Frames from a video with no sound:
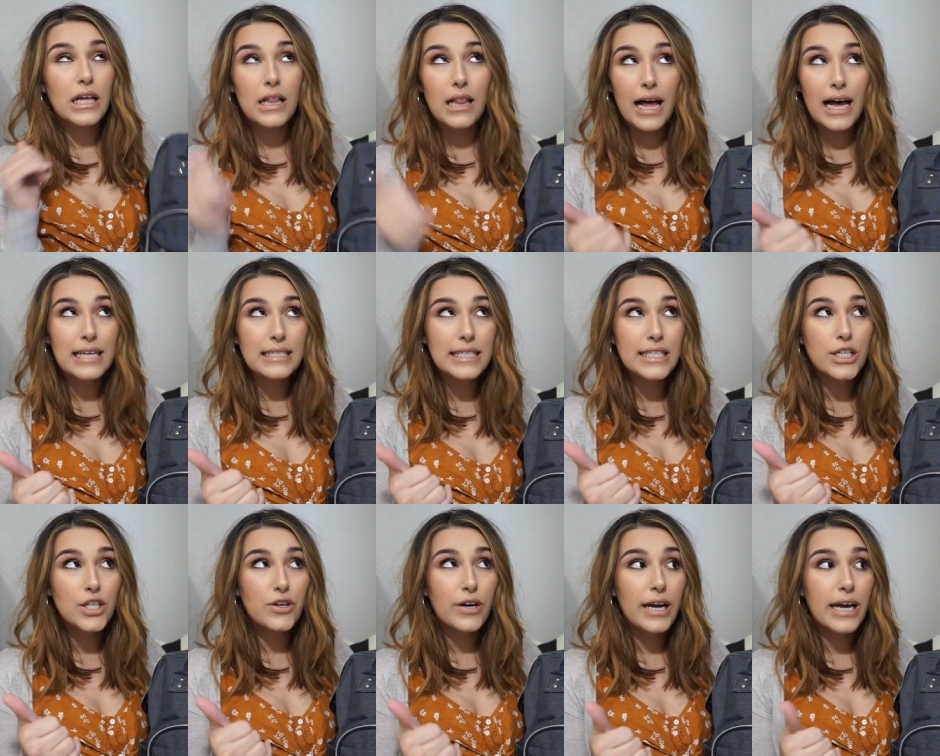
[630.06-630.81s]

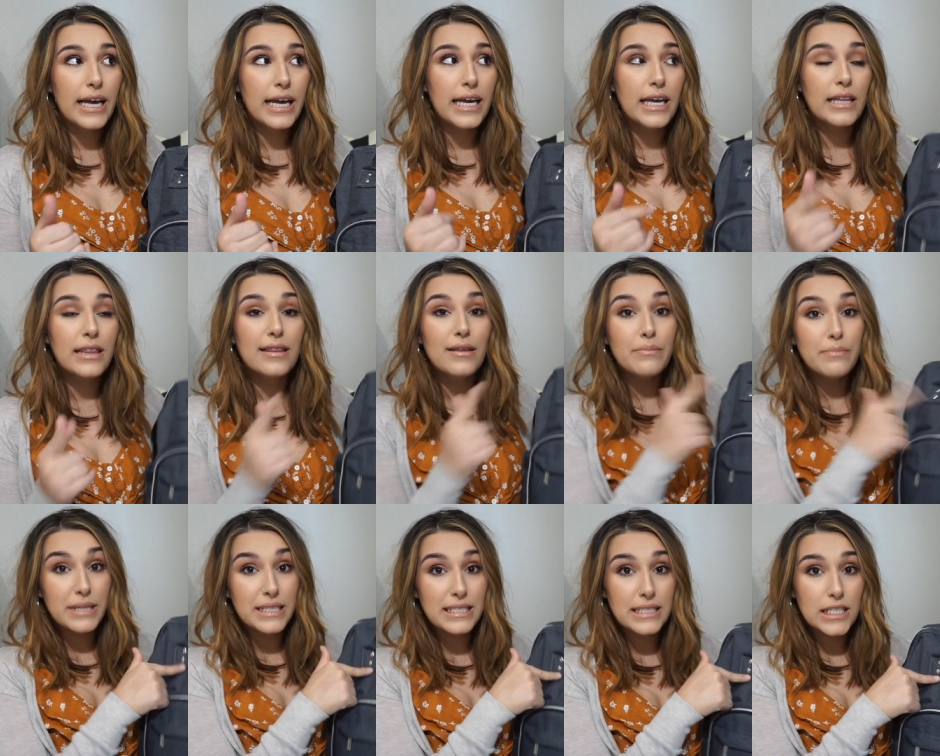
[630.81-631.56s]
classic gray, the
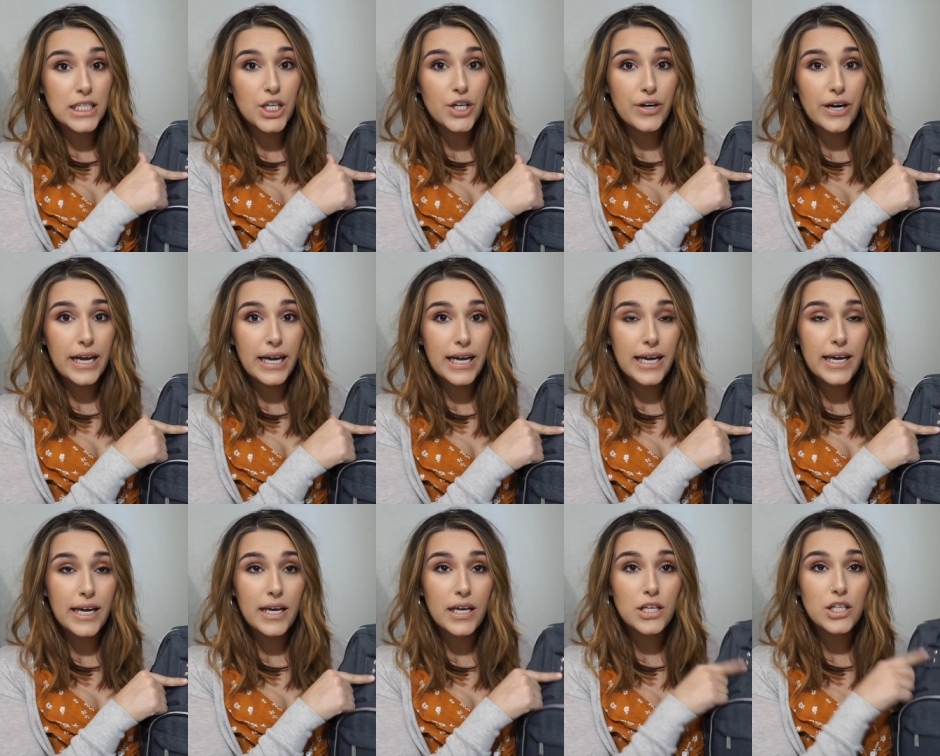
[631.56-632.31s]
mystic
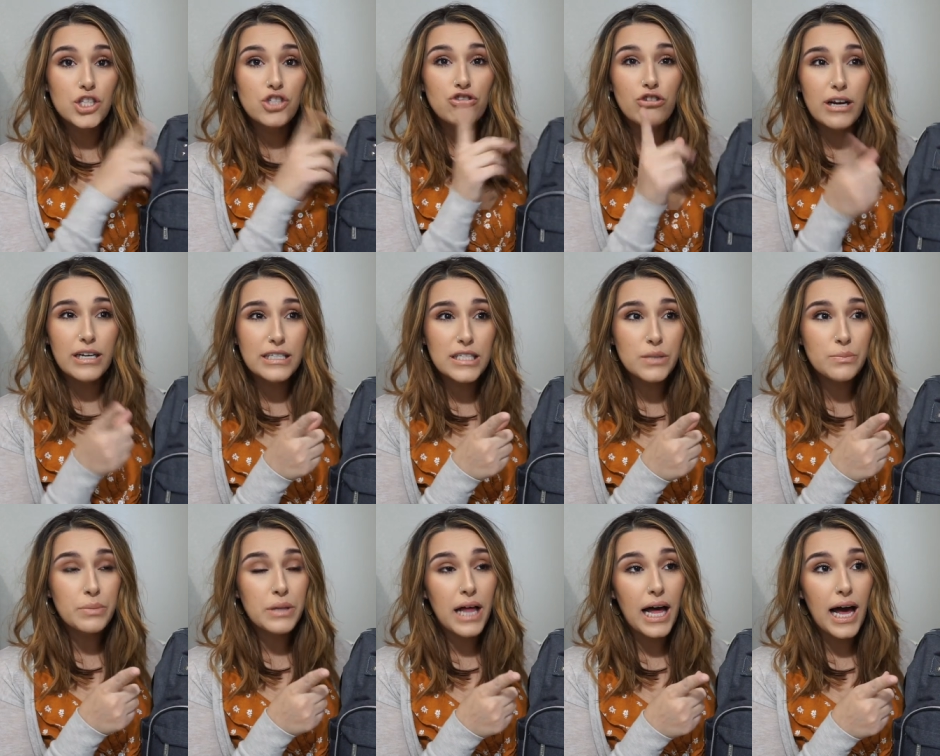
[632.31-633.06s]
gray,
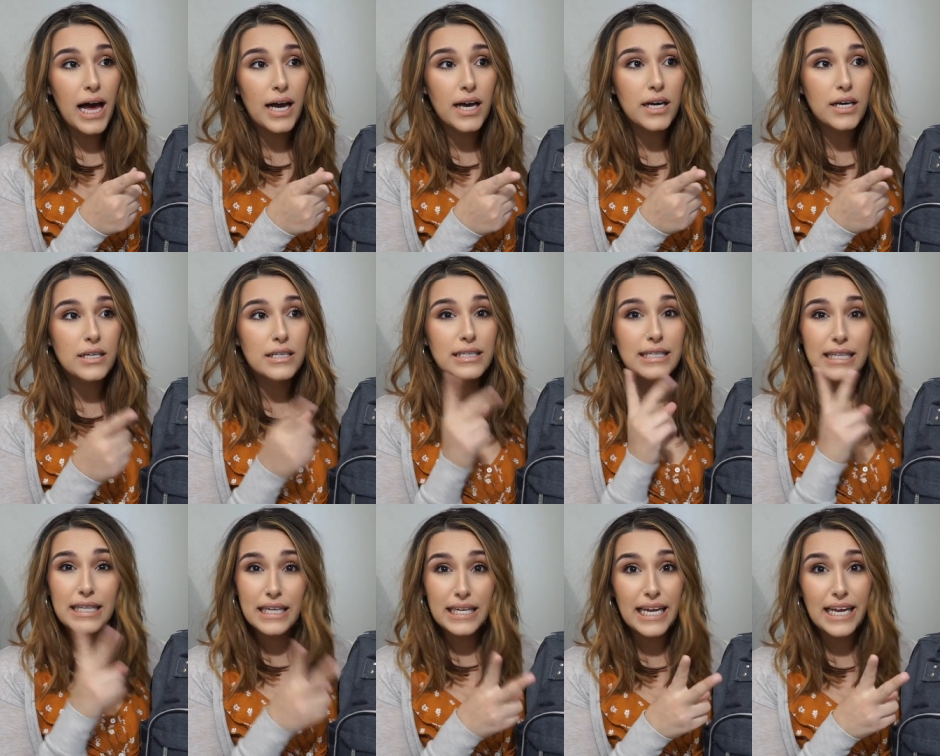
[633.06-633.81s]
trendy black,
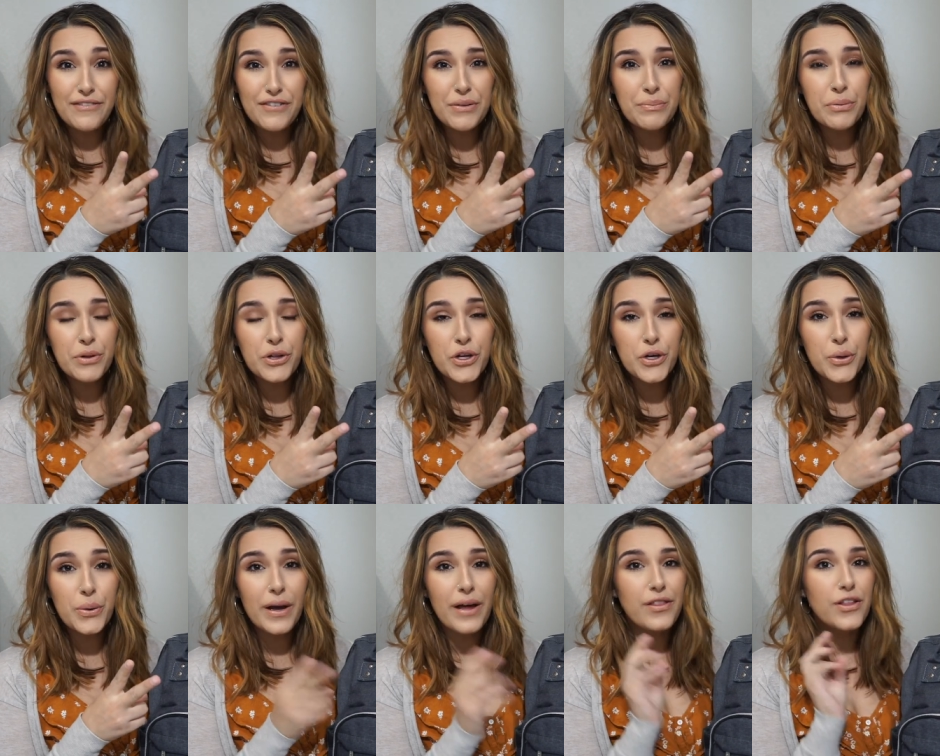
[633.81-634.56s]
the navy
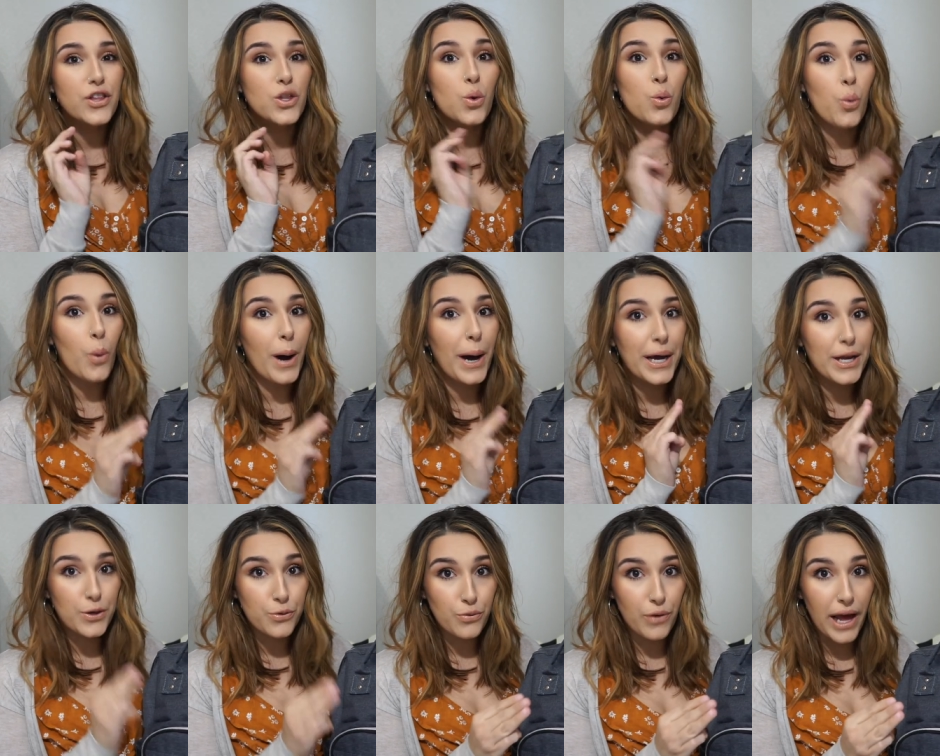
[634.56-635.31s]
blue, and then the
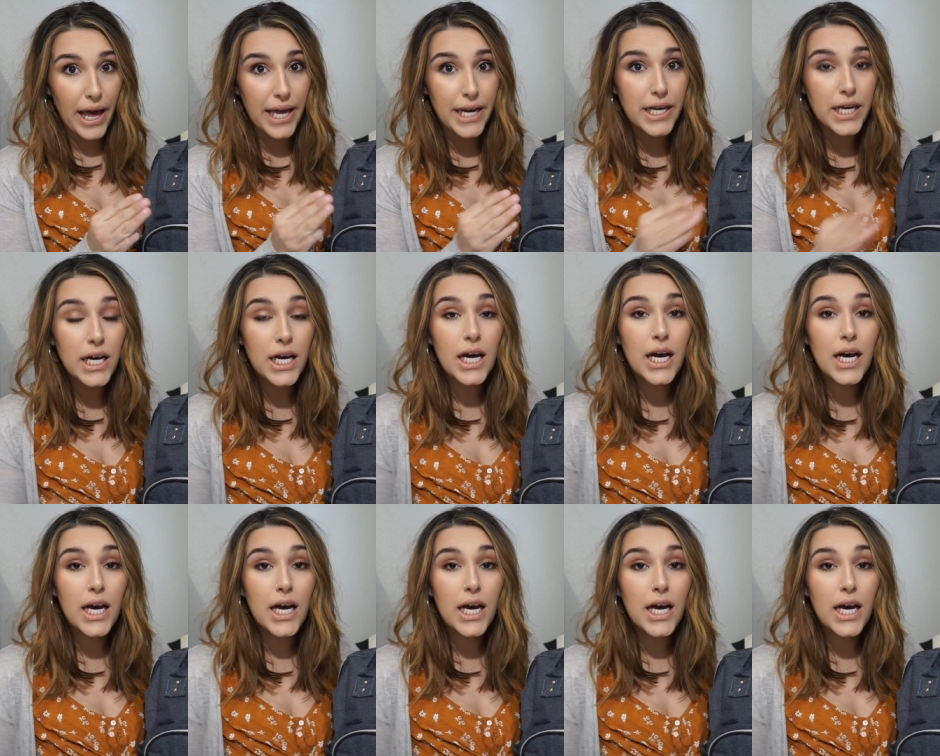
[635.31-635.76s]
wine red.